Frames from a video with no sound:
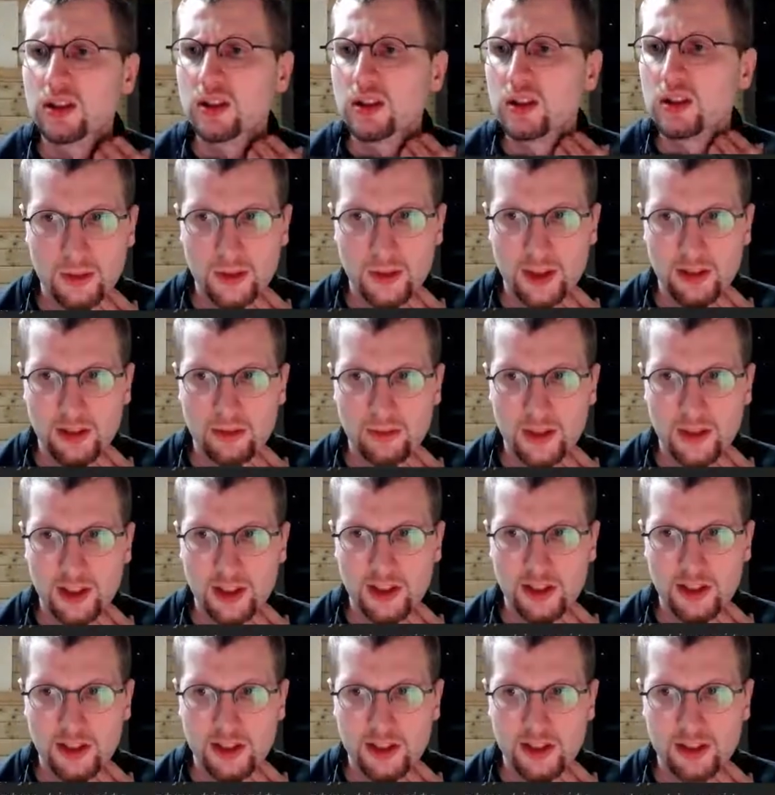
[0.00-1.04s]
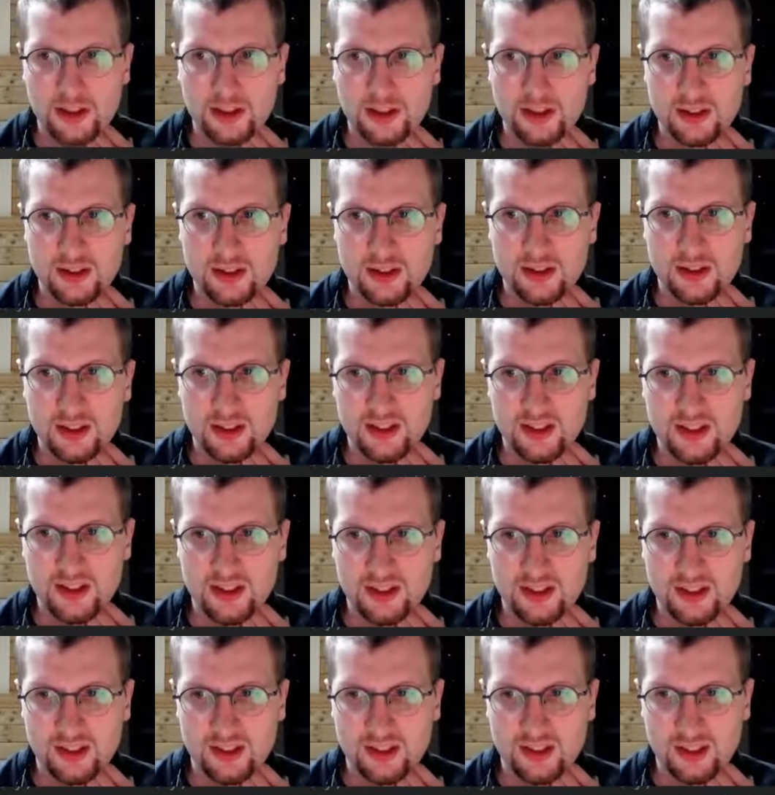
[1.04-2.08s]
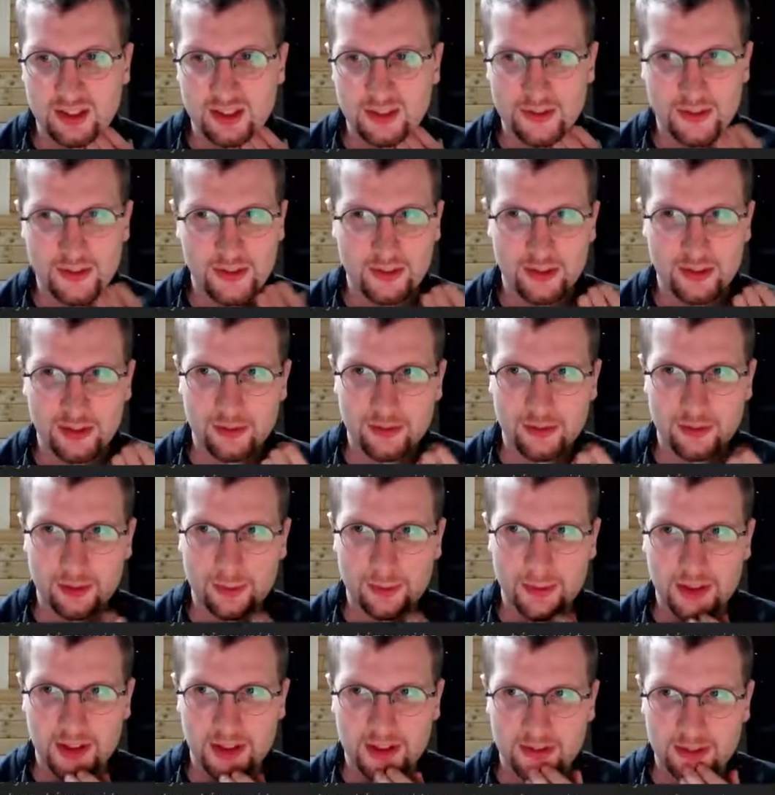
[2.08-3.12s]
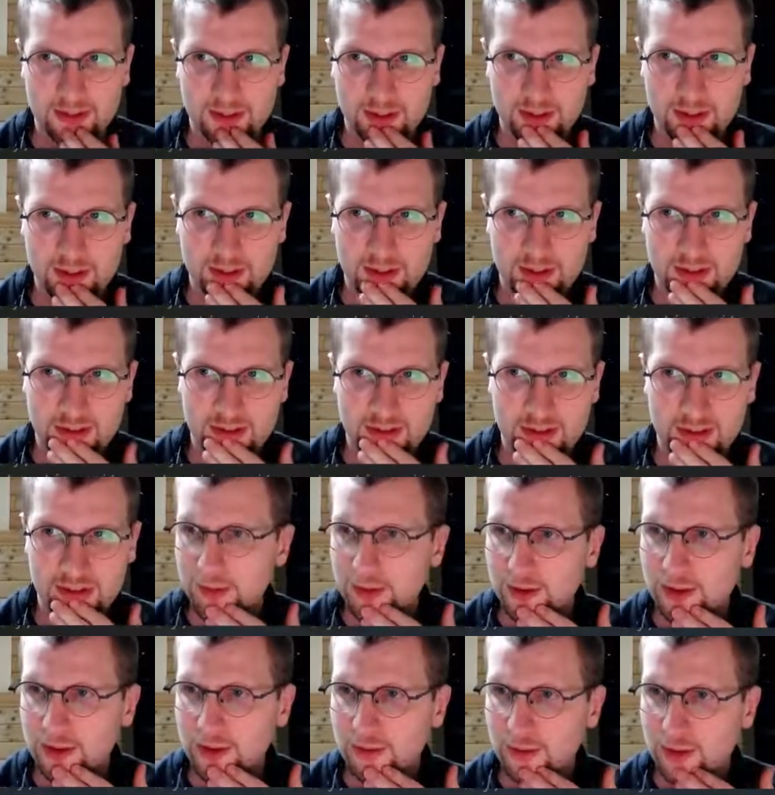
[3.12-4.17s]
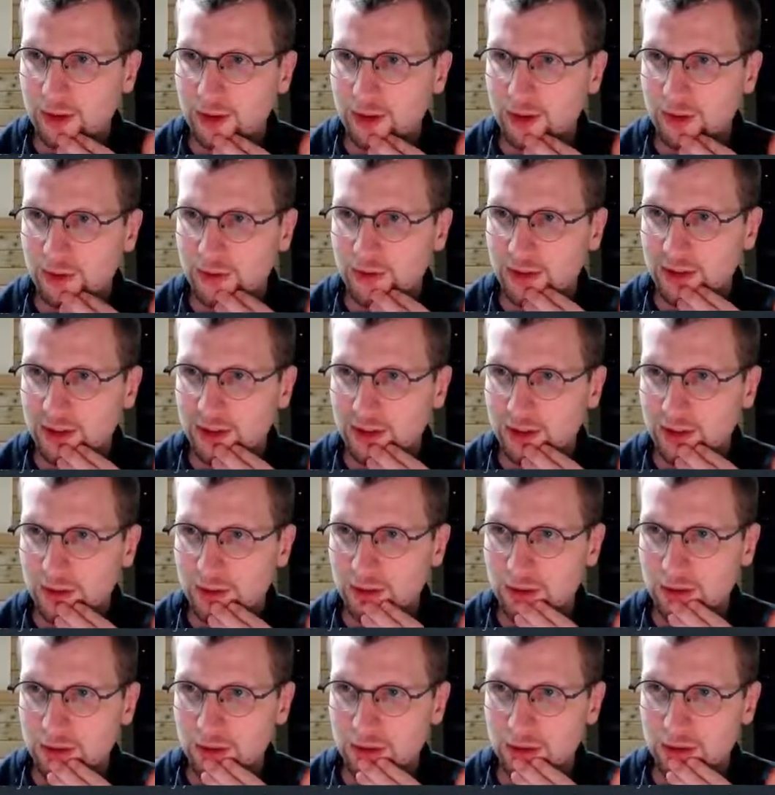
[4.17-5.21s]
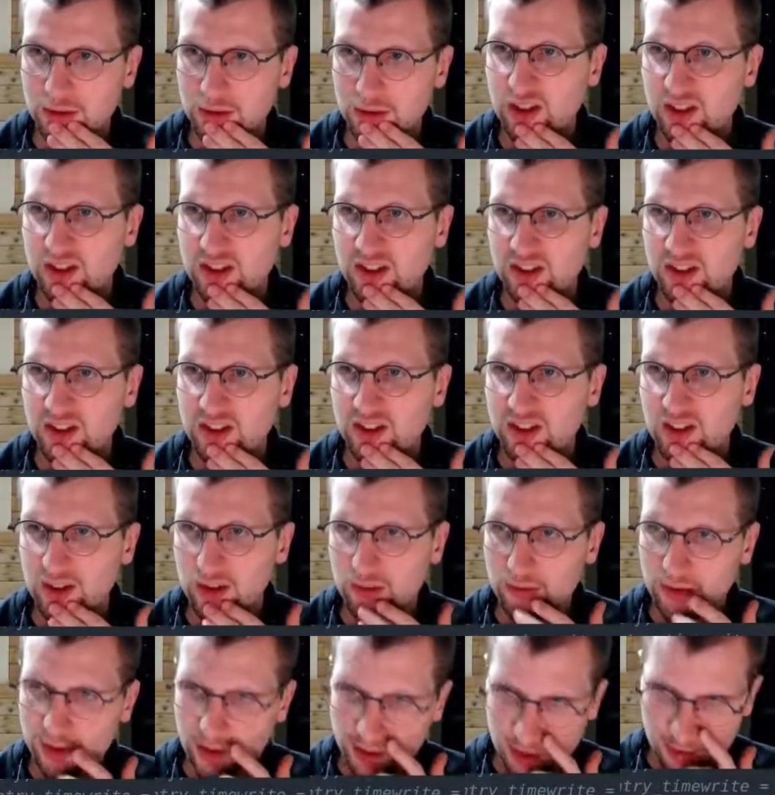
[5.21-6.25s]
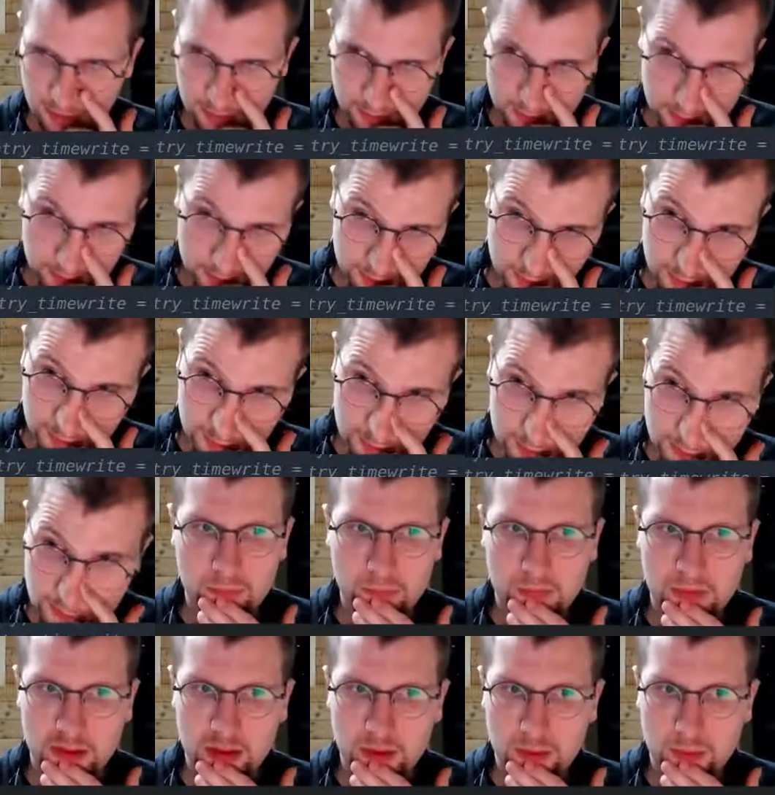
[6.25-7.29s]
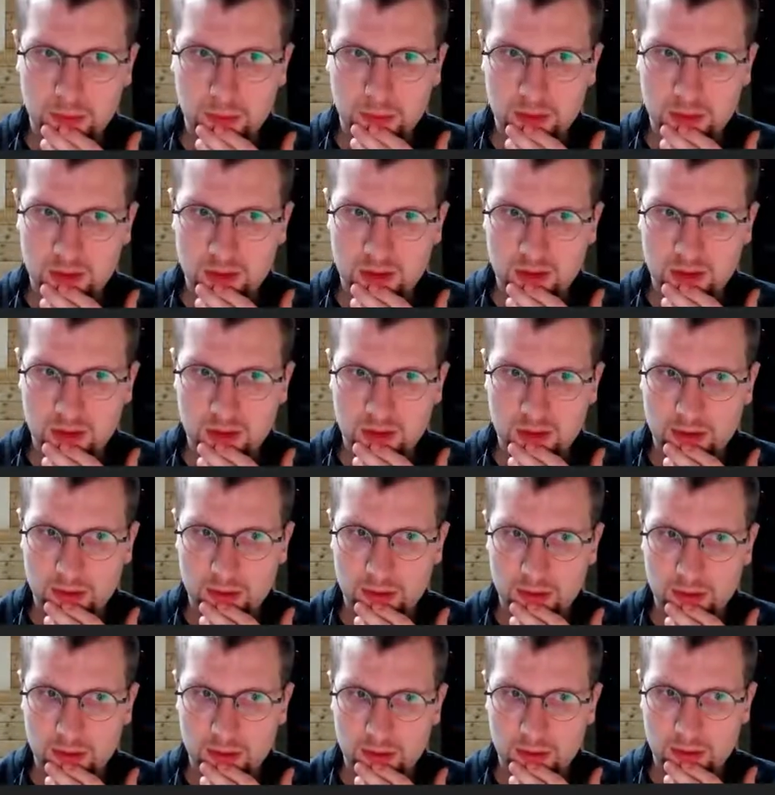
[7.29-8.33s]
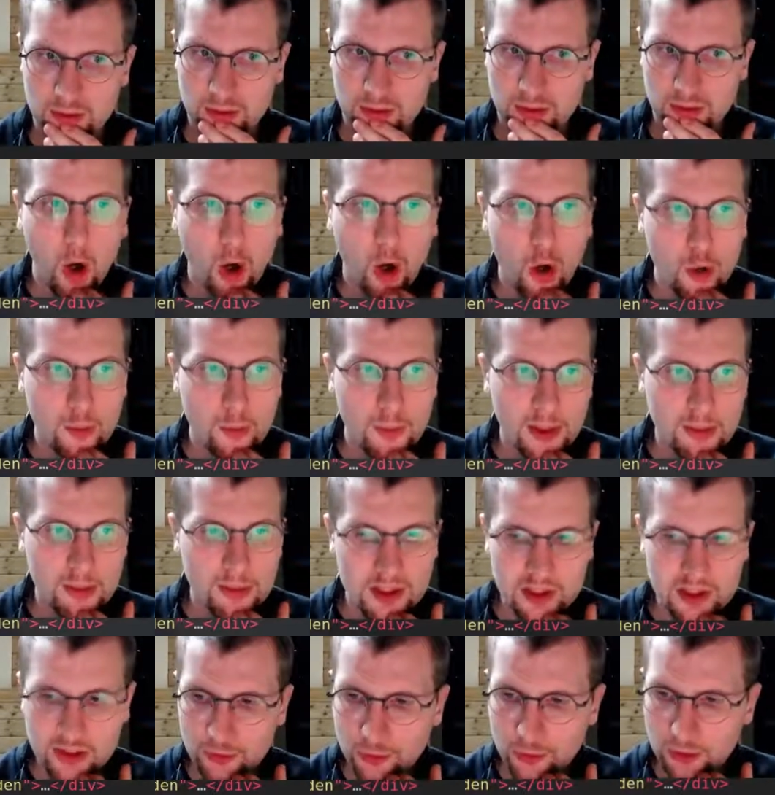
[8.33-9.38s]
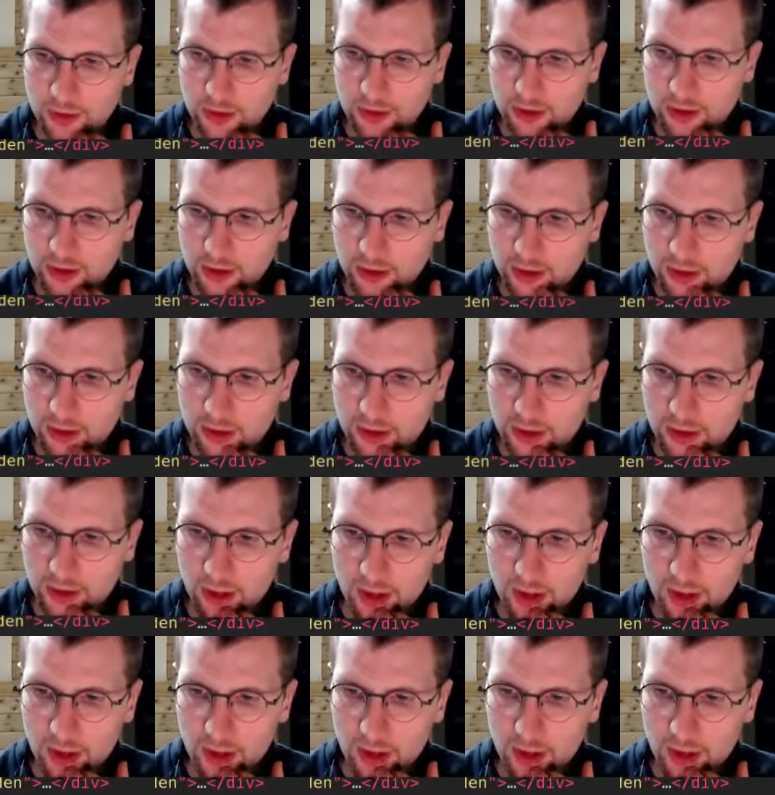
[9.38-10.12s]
Right. That's not very informative at all. What is your value? This is the initial one, I suppose. Minutes worked 0. Oh, maybe it's for the...